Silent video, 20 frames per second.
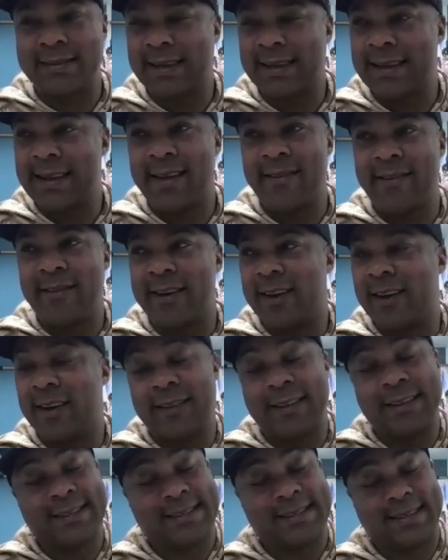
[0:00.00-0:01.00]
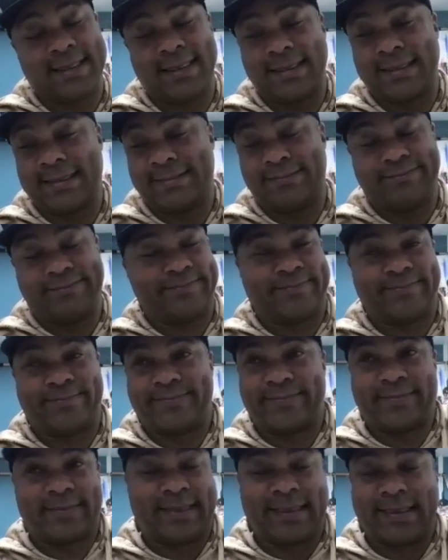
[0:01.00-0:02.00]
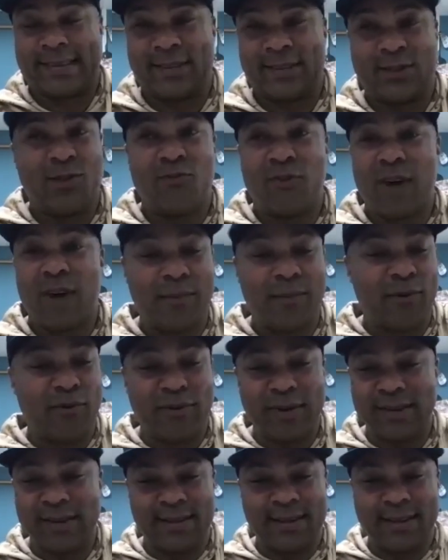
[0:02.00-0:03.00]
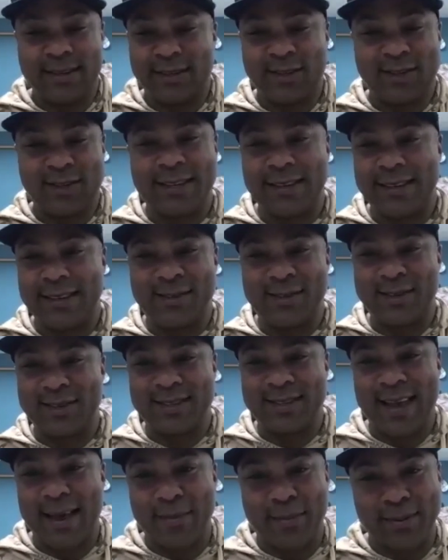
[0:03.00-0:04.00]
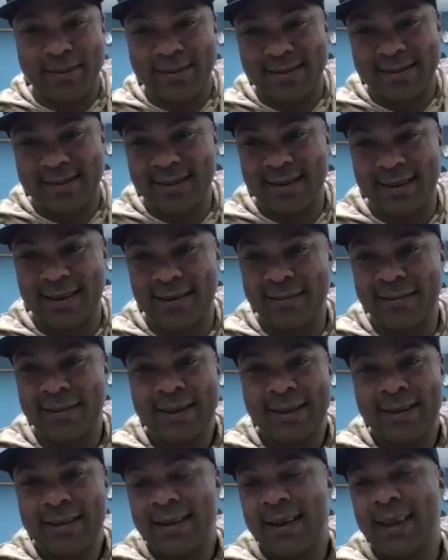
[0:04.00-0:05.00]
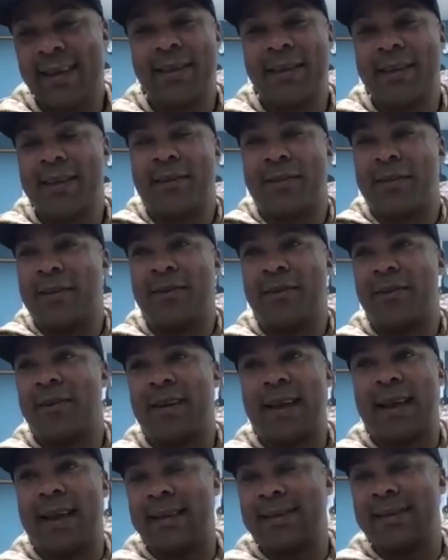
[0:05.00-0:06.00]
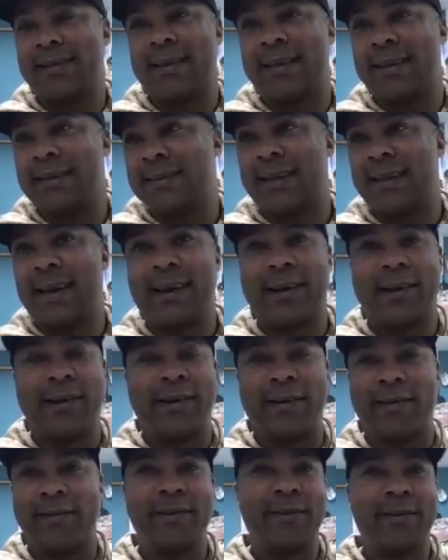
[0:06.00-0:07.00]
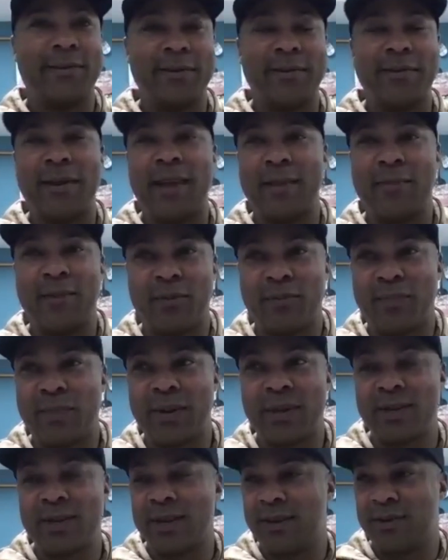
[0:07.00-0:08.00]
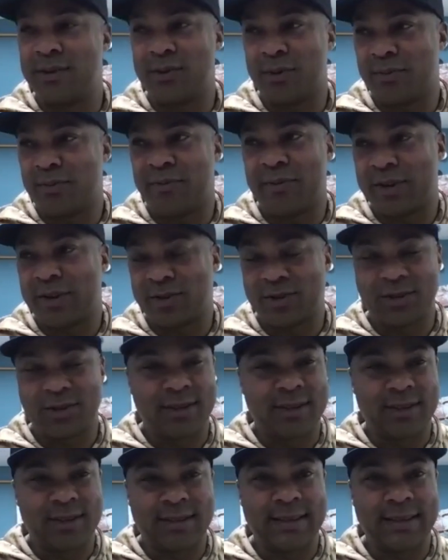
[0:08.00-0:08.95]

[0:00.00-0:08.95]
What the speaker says: You never know. Listen, there's no rhyme or reason. It just happens, And then, then there are guys like Tiger. You name your PGA Tour professional.